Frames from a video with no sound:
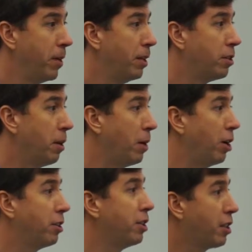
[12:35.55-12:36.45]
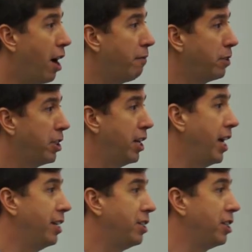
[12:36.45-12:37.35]
So I'm here at this conference
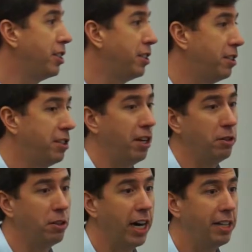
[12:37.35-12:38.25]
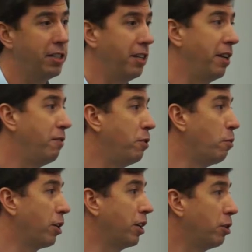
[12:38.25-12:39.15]
today to just tell you guys that if you
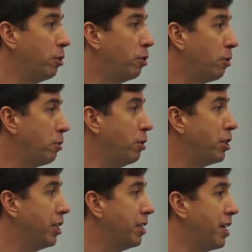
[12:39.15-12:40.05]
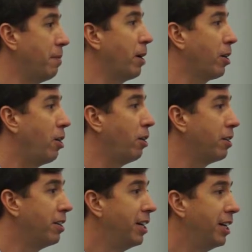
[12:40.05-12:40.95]
work at Google, you just need to take my call
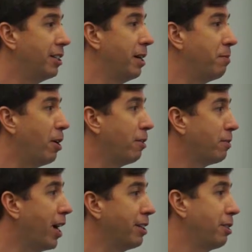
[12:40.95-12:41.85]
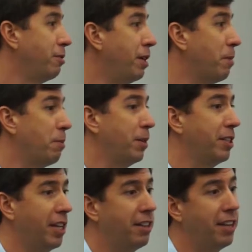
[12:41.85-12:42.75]
and accept all of Costco's email
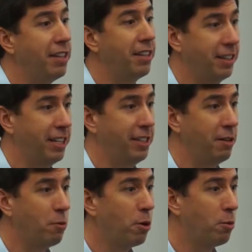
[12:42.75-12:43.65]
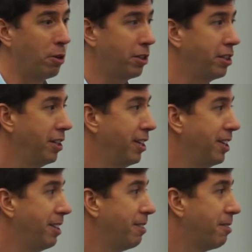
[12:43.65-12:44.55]
because they think that's how the world works,
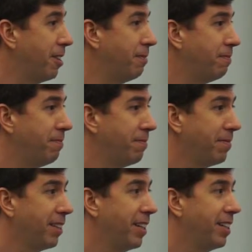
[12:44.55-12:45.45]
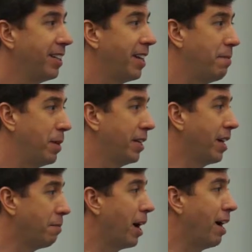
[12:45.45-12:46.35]
right?
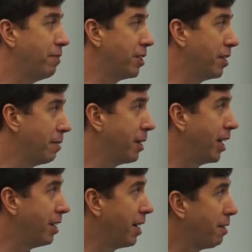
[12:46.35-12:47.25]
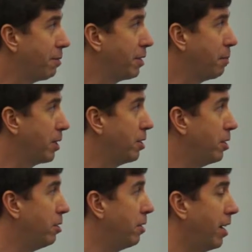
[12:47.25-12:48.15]
Obviously I'm kidding. I don't expect you
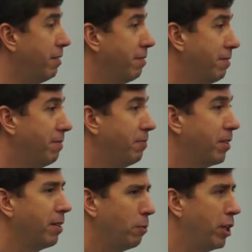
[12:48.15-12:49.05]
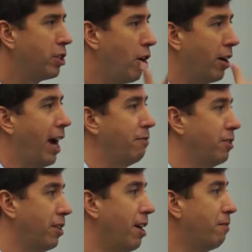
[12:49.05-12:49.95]
to do that. We can talk after
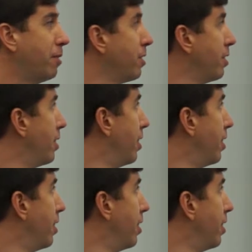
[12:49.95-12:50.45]
the conference.